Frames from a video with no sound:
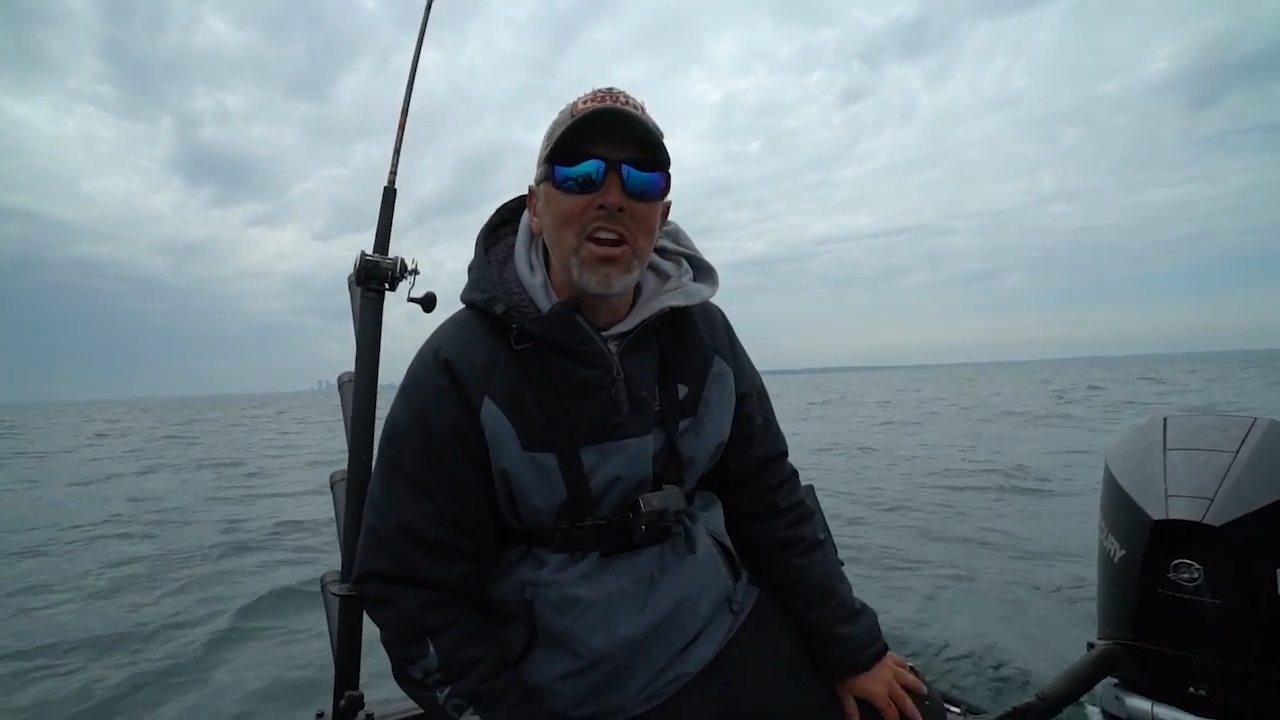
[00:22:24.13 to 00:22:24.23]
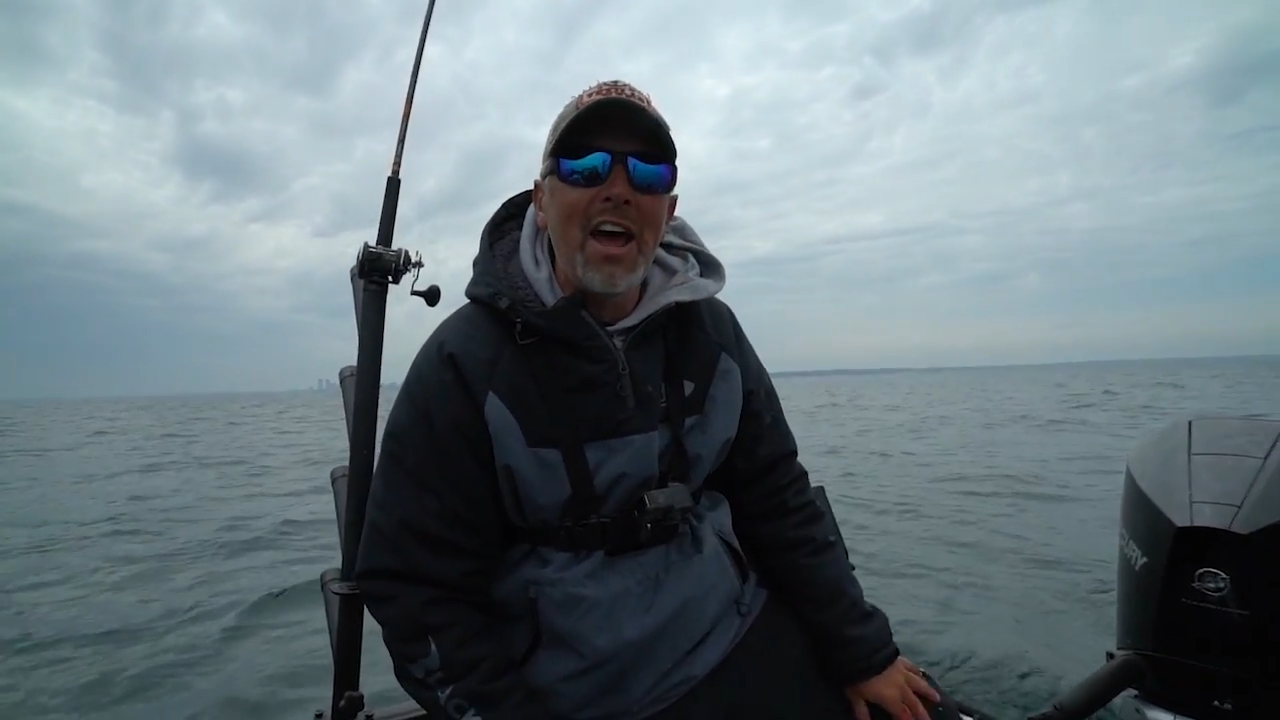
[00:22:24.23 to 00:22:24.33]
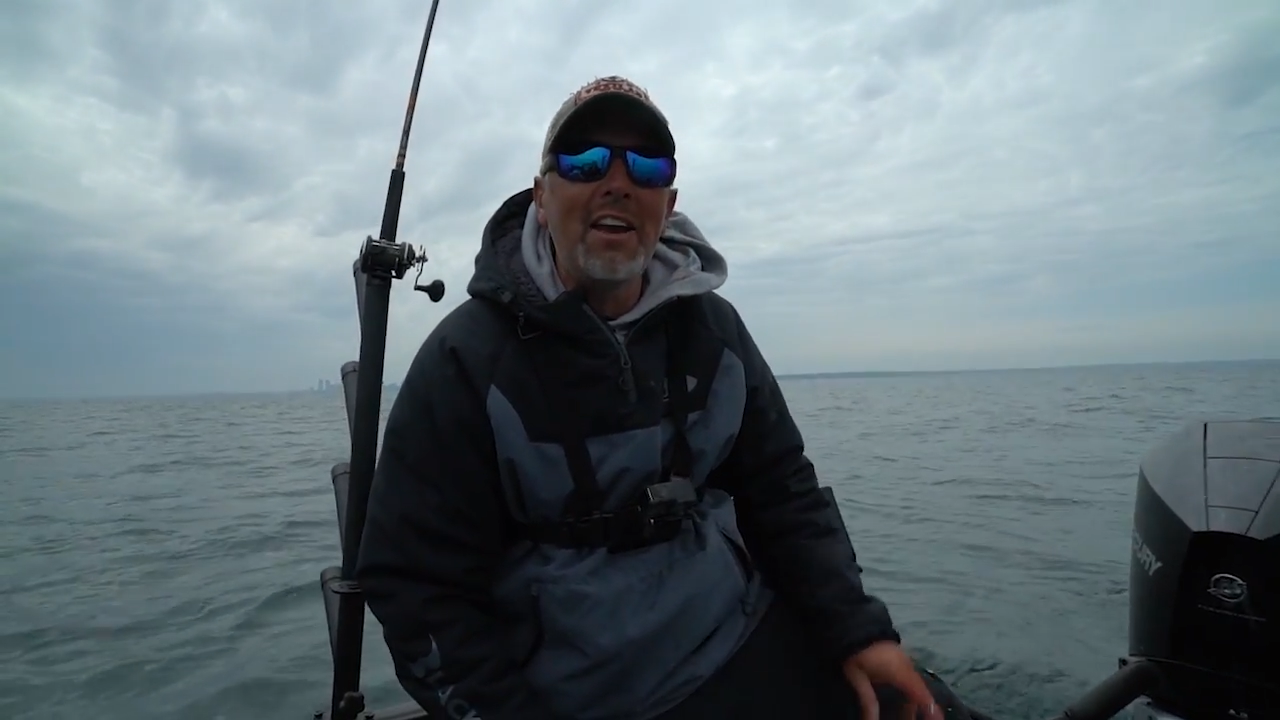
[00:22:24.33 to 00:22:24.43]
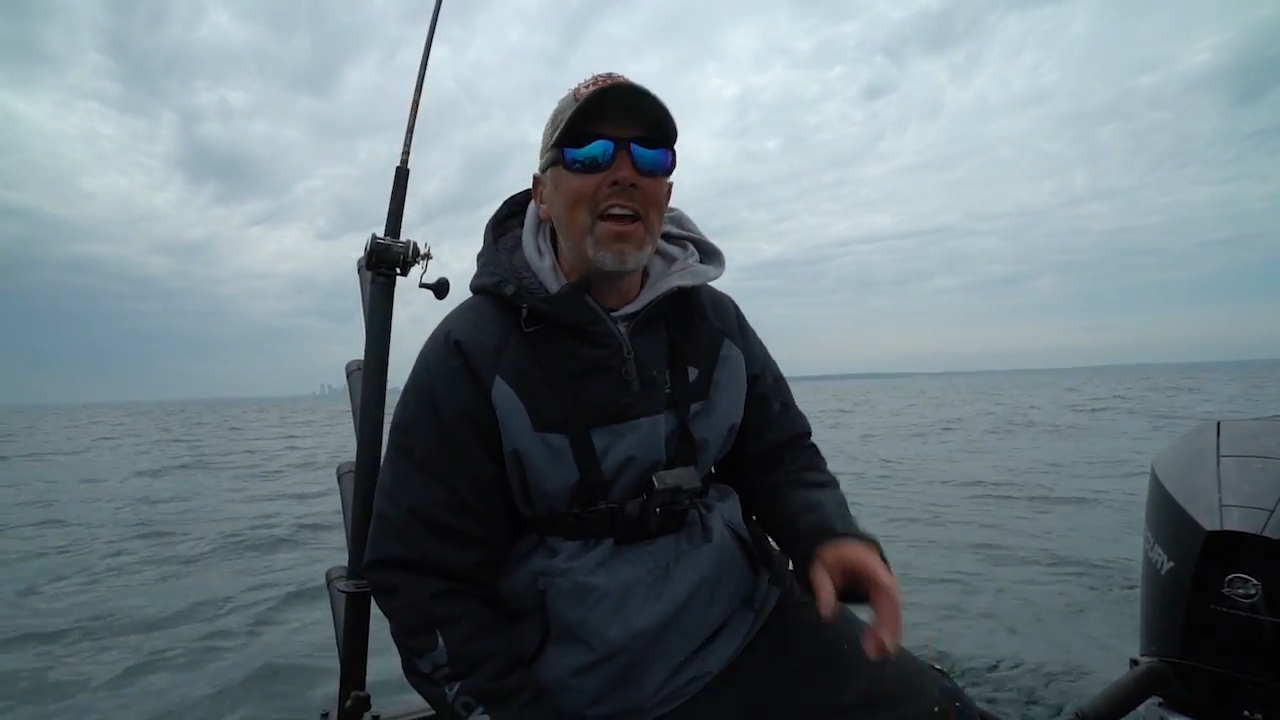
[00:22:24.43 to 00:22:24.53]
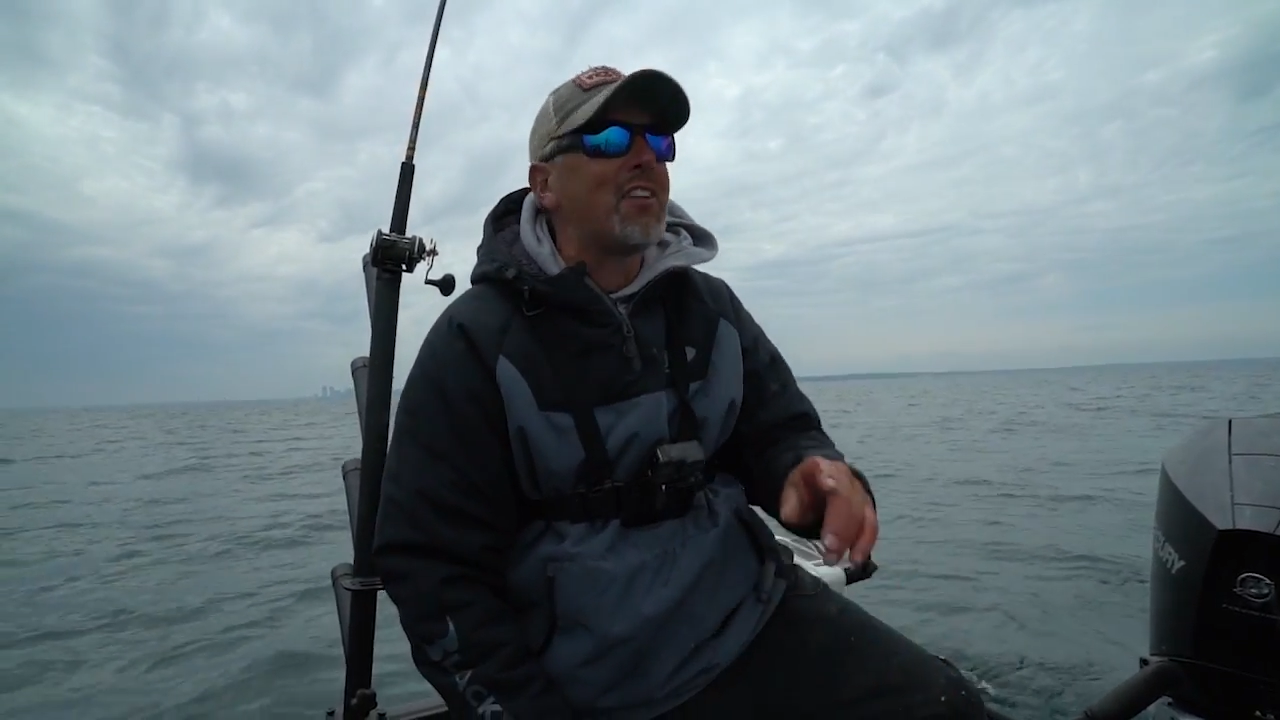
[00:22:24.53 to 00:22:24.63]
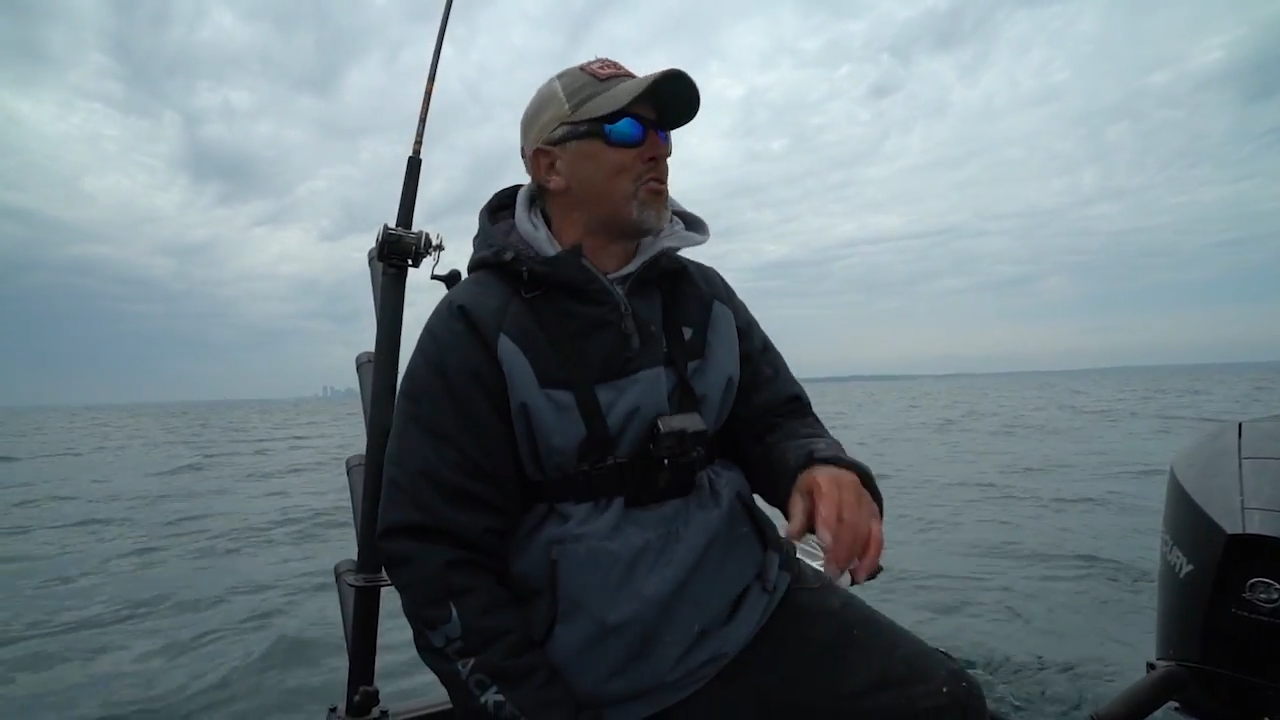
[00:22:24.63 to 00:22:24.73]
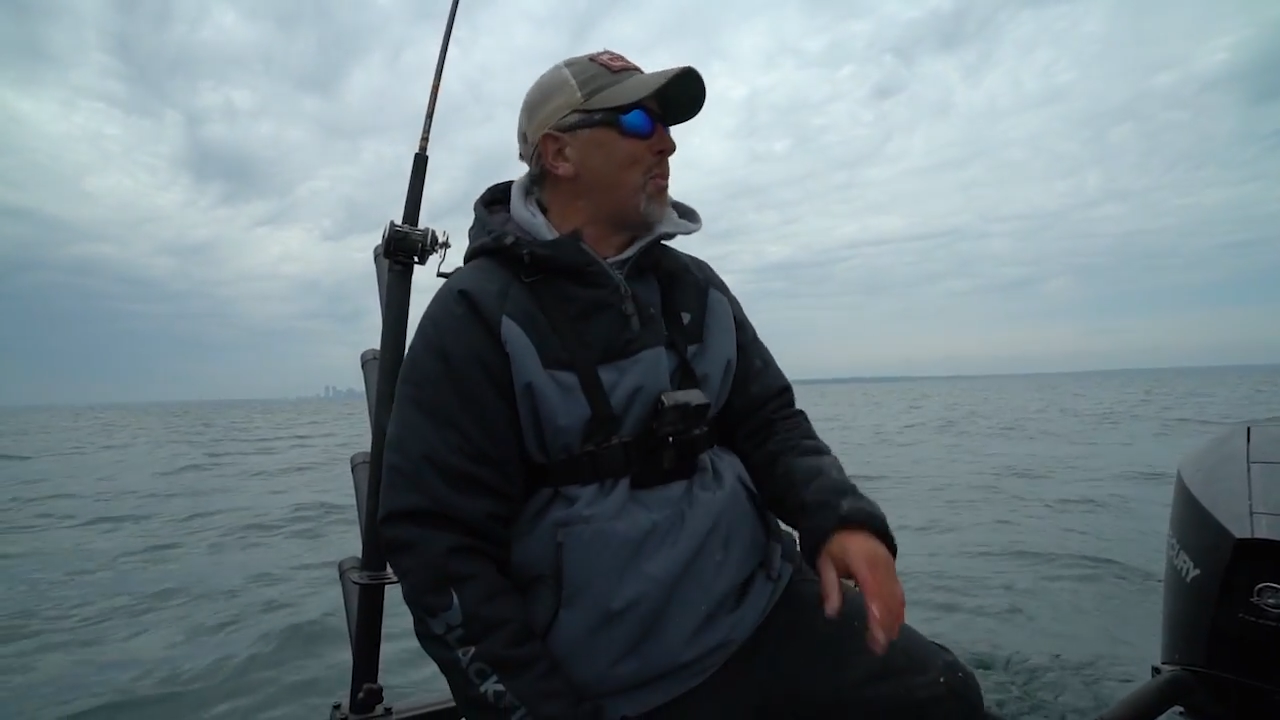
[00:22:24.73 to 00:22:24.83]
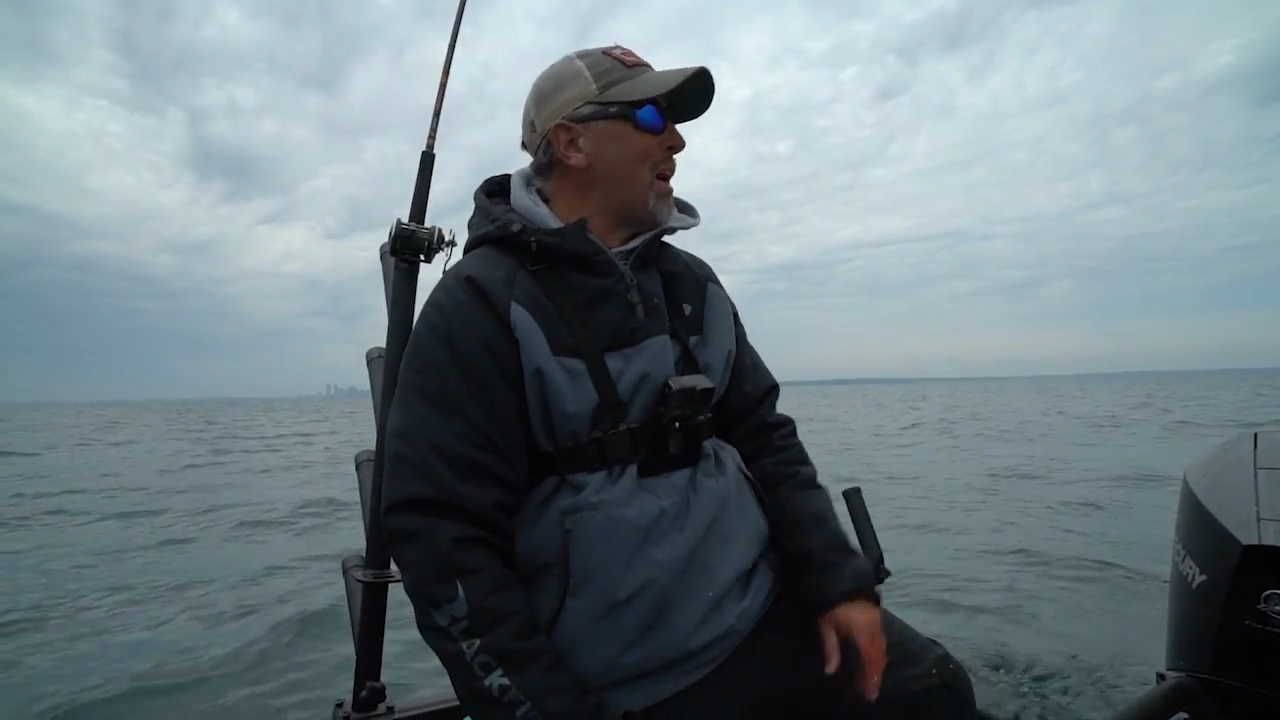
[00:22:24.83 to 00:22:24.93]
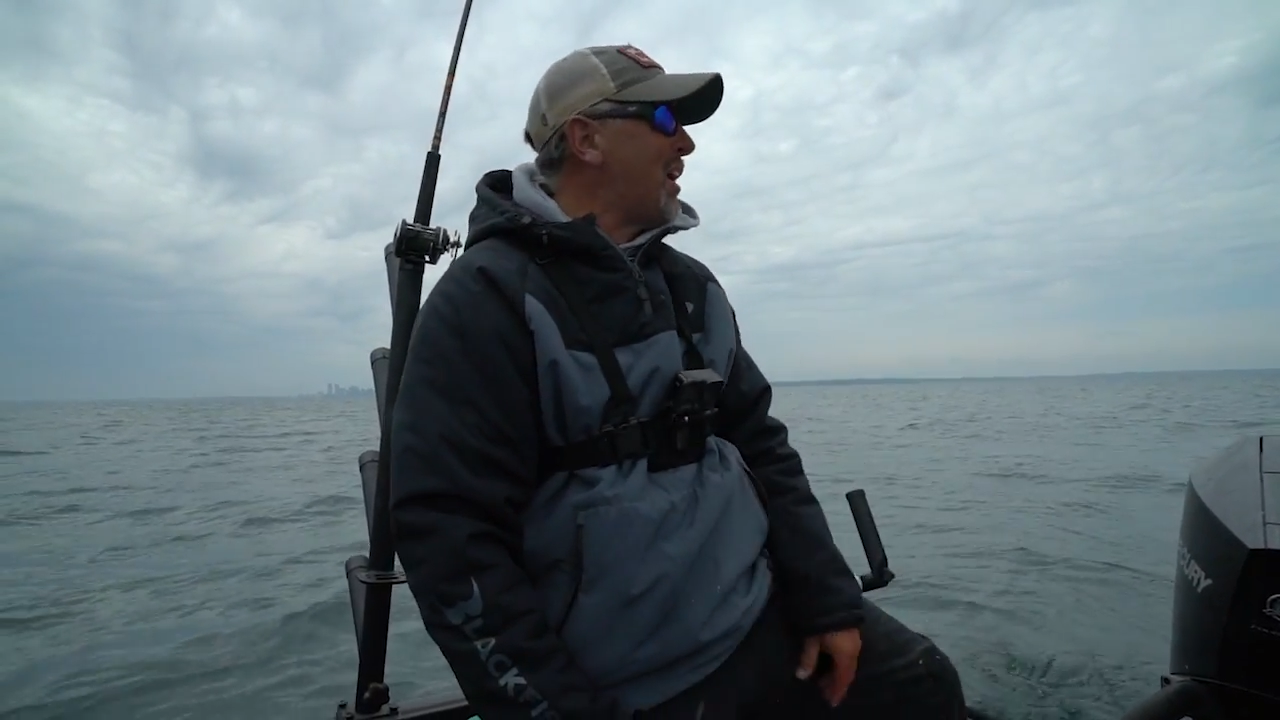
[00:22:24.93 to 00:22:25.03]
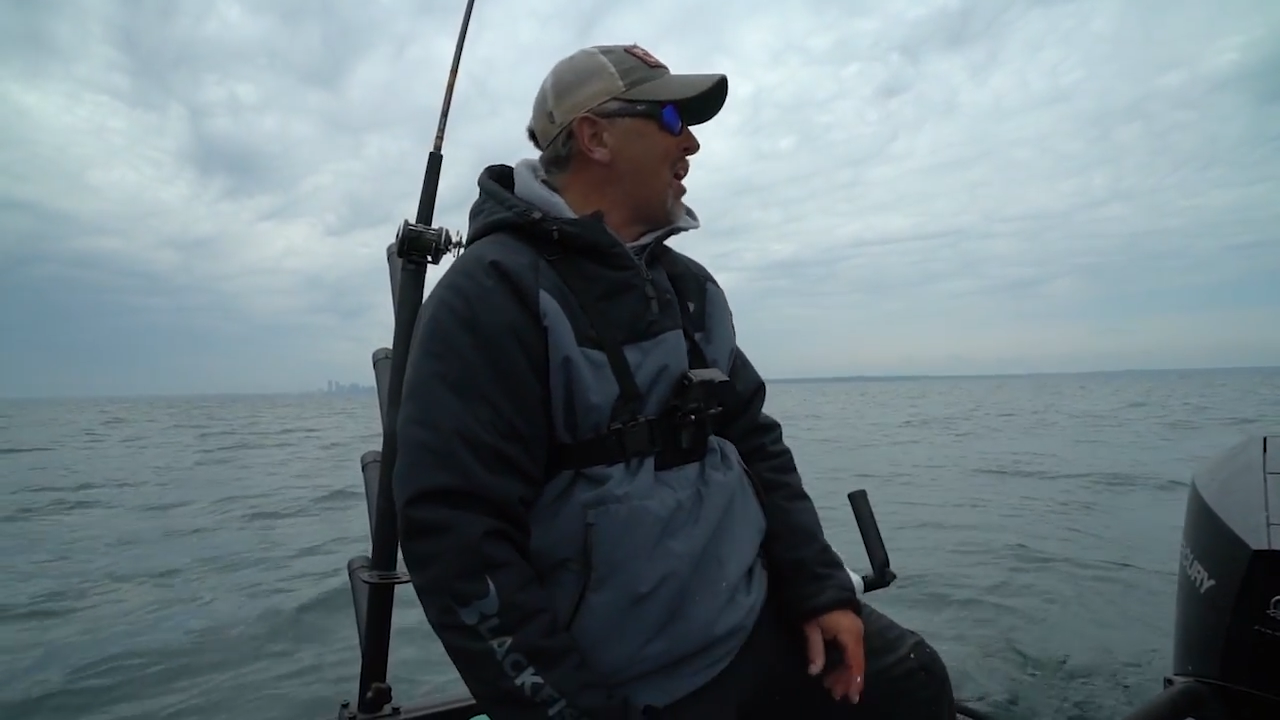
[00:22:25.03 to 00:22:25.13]
at next
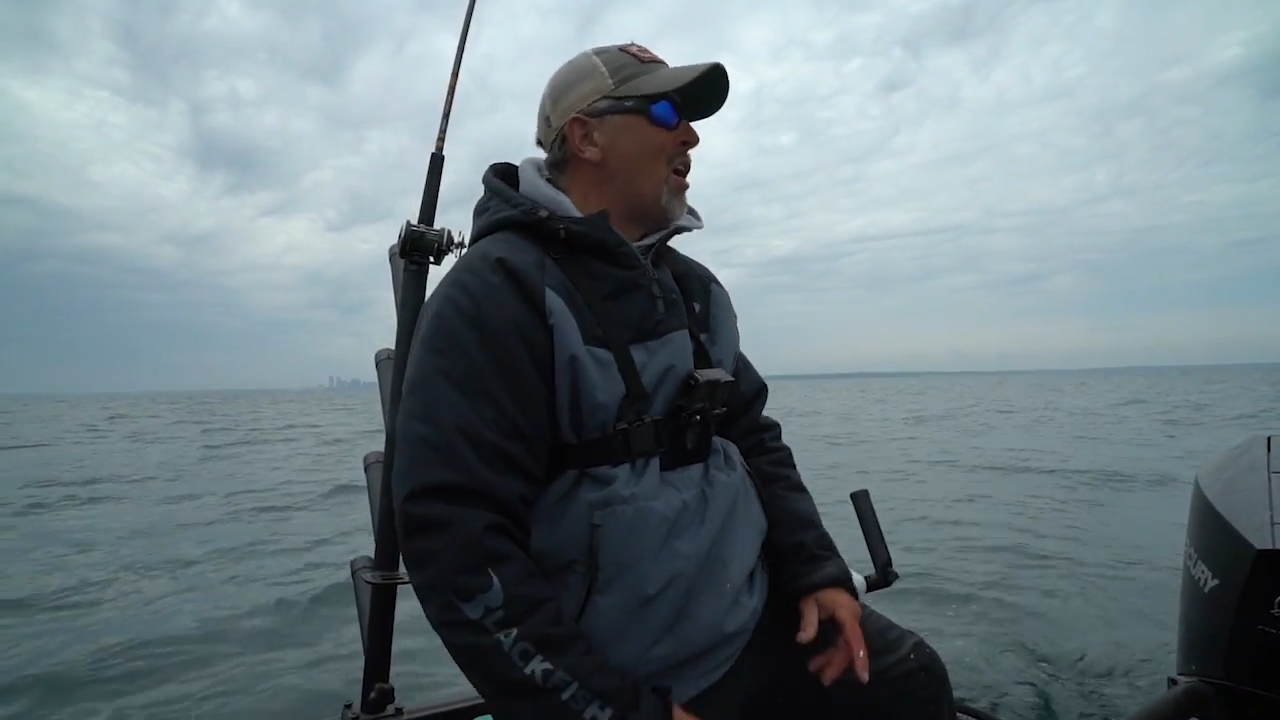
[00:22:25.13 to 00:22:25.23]
week?